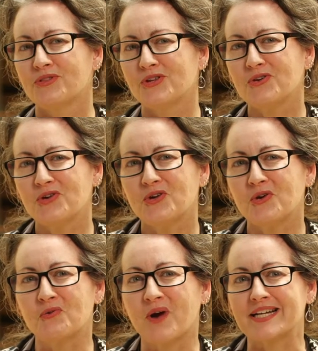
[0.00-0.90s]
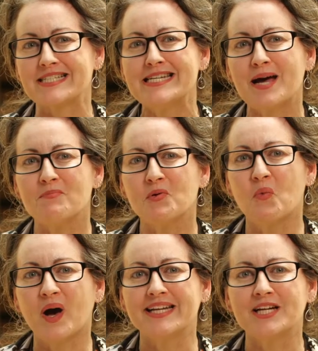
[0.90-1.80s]
With UQ ranked number
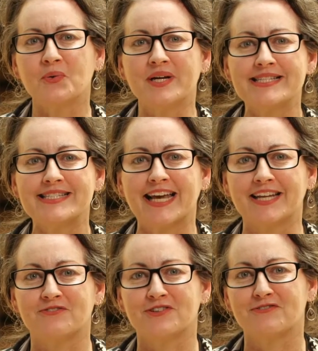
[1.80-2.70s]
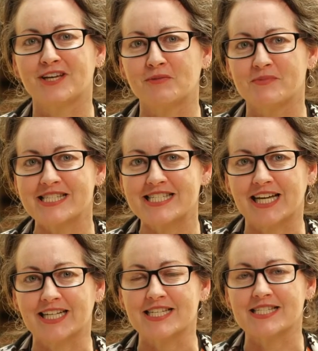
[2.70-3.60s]
one in Queensland for development
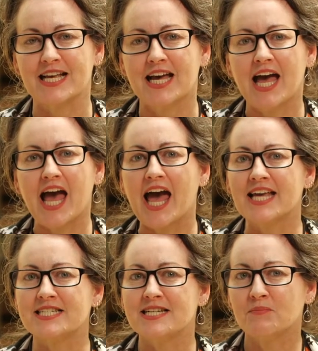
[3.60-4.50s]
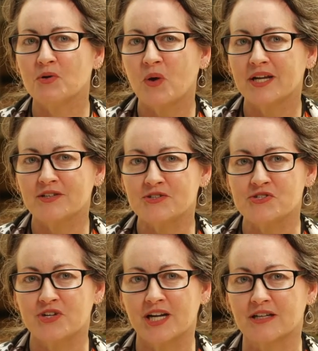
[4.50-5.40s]
studies and number one in
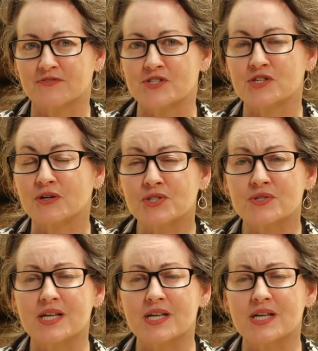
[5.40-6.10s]
Australia for social